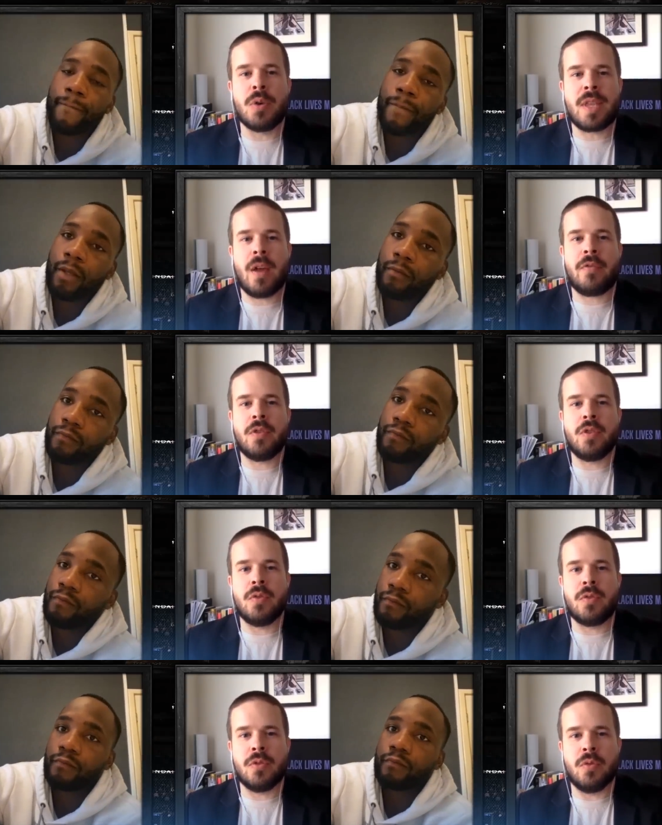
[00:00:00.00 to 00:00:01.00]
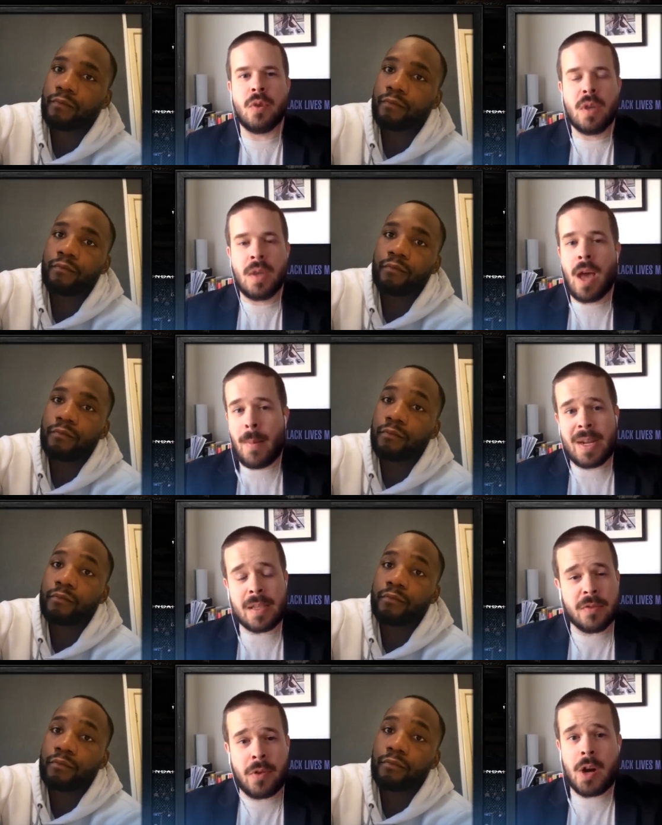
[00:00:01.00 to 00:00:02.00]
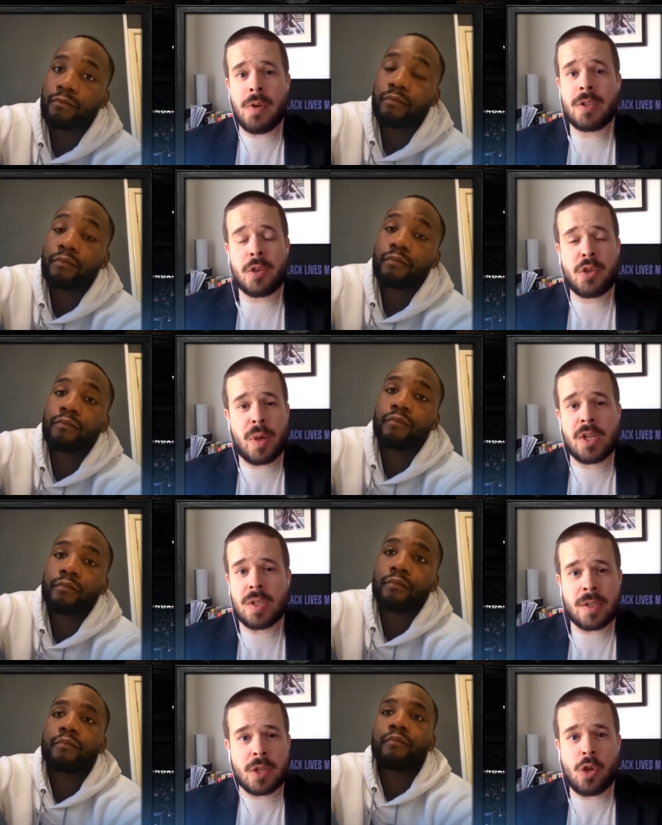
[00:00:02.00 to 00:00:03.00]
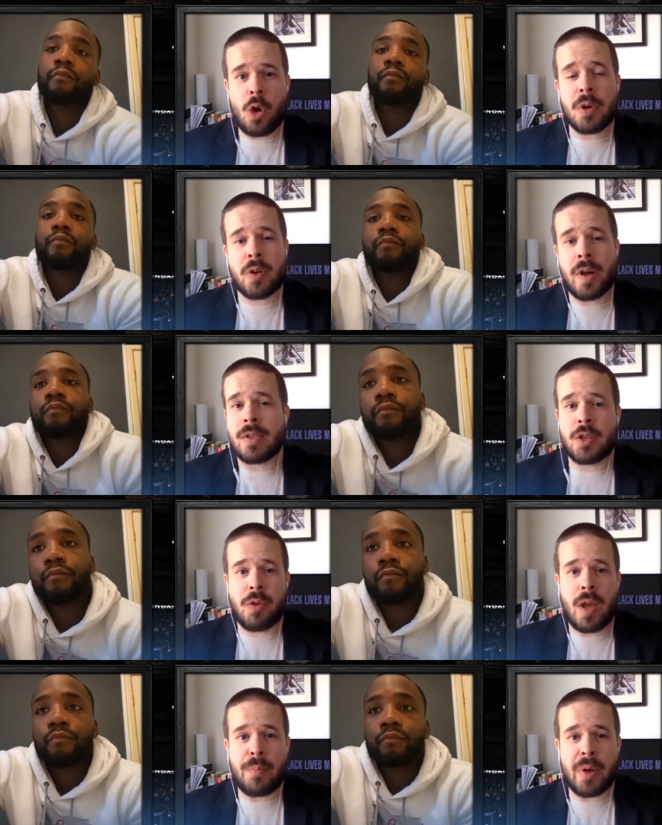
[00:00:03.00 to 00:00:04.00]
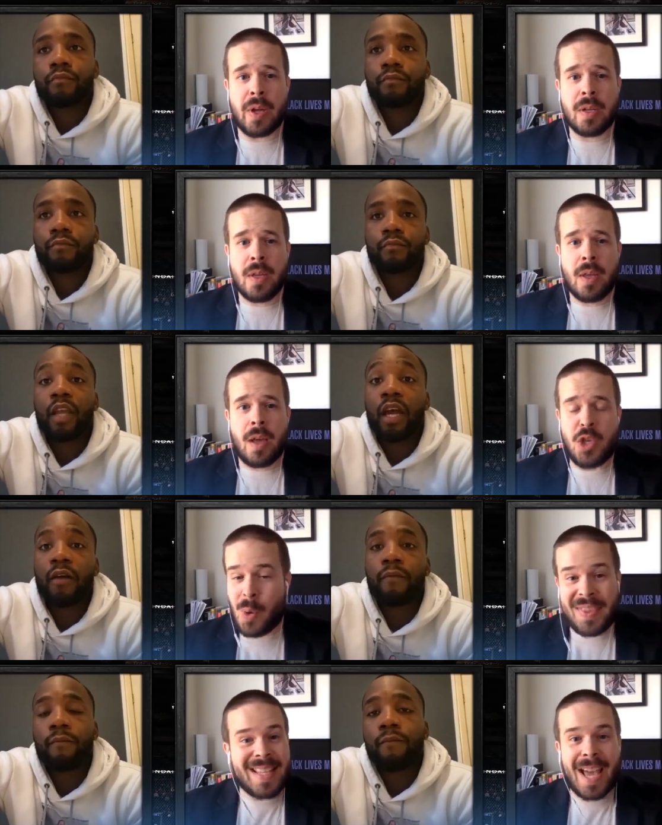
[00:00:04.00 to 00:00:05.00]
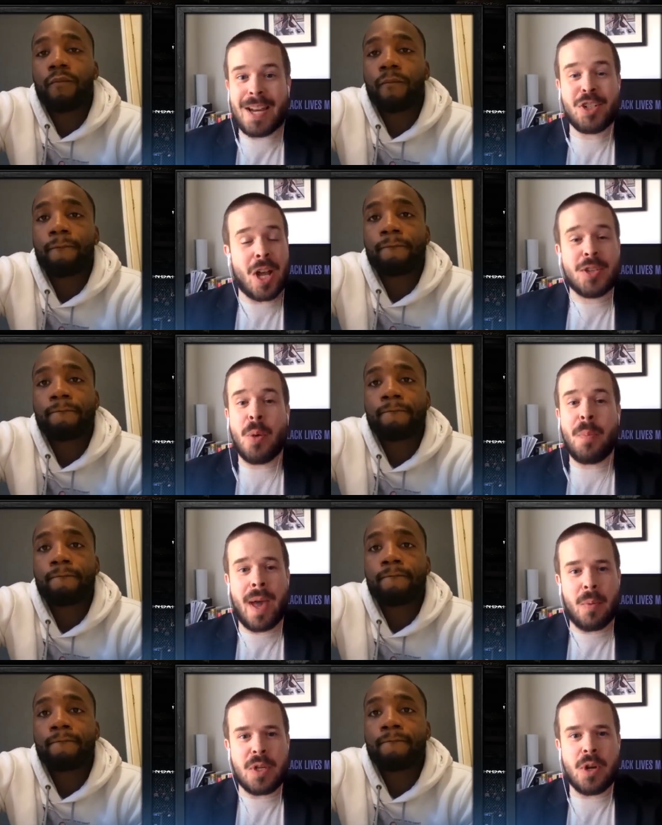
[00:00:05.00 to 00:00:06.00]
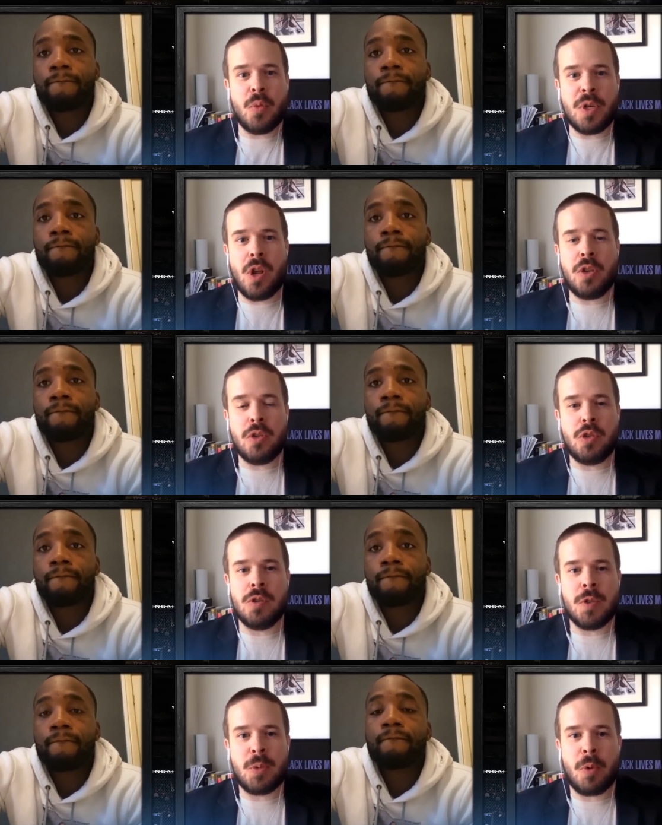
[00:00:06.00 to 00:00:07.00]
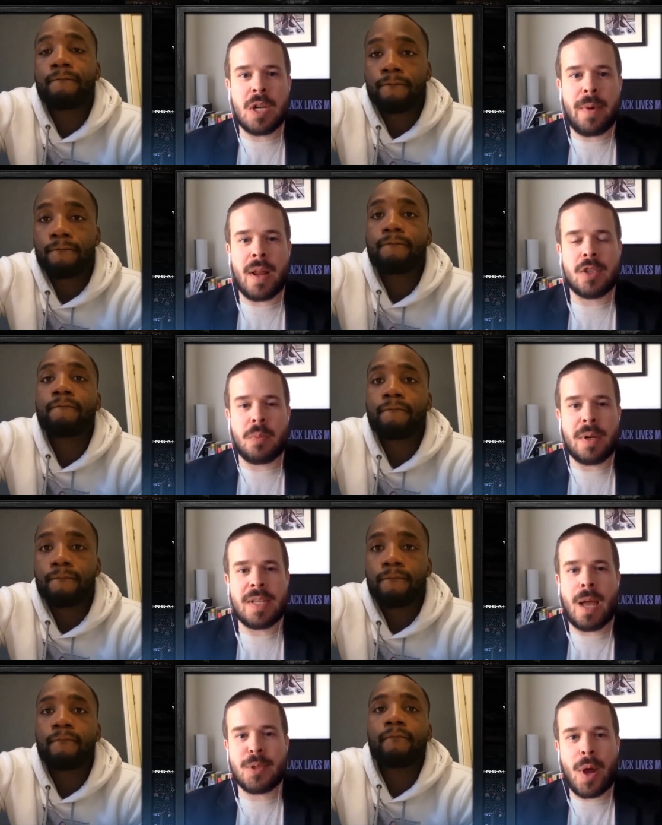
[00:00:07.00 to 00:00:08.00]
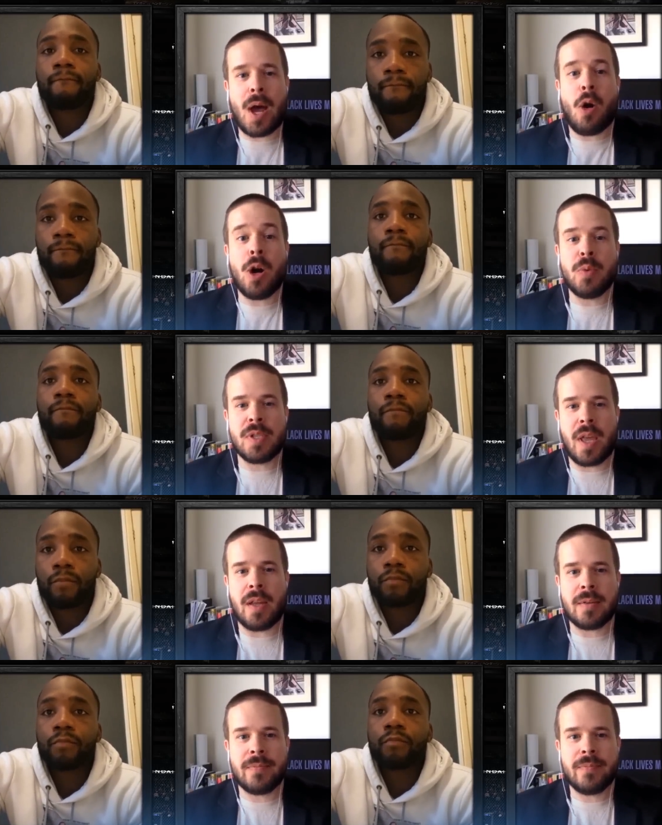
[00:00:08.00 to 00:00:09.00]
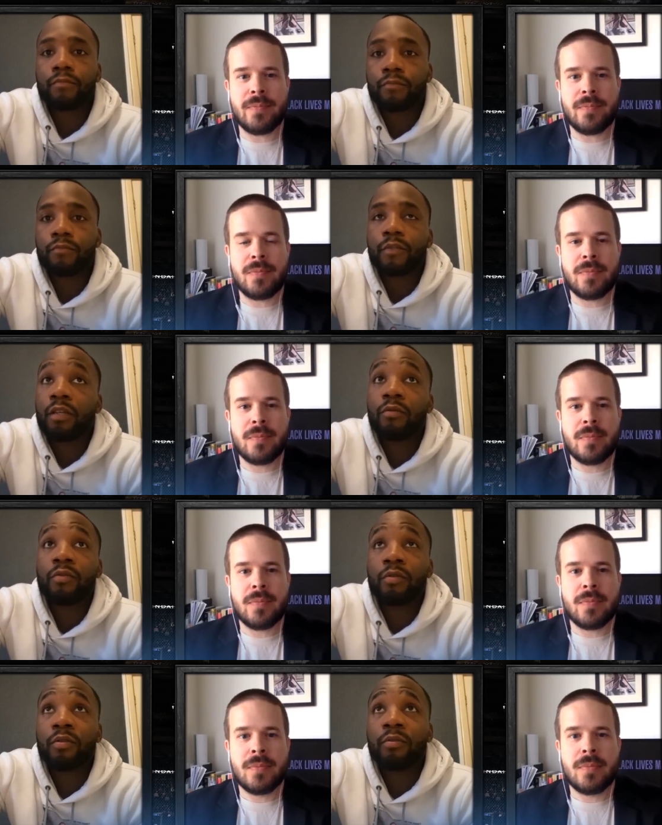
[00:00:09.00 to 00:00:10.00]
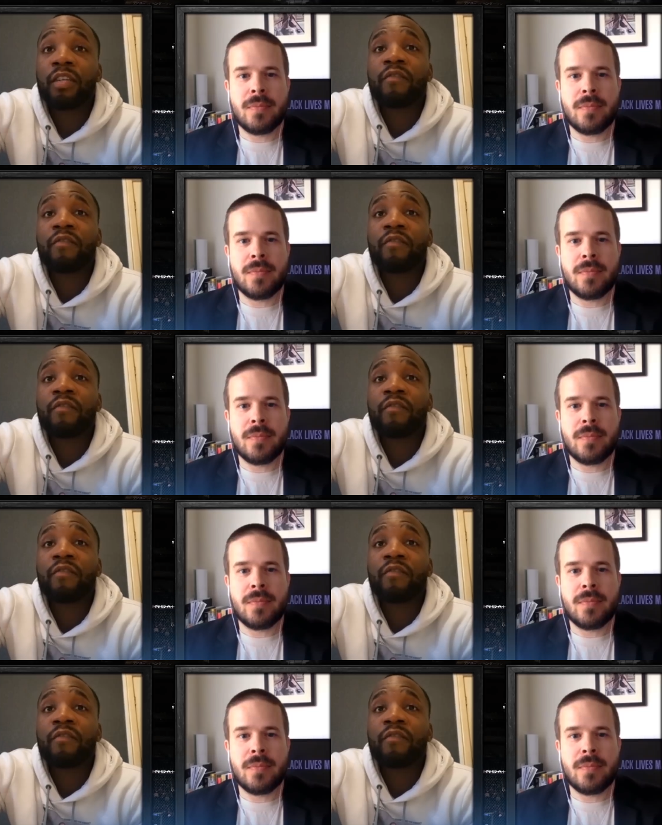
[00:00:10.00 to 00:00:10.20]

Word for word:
Speaker 1: was that for you to i mean it's a very real situation it's a global crisis right but yeah. you want that title shot so bad we know we know you do you've spoken about it so many times so how hard was that
Speaker 2: it, was it was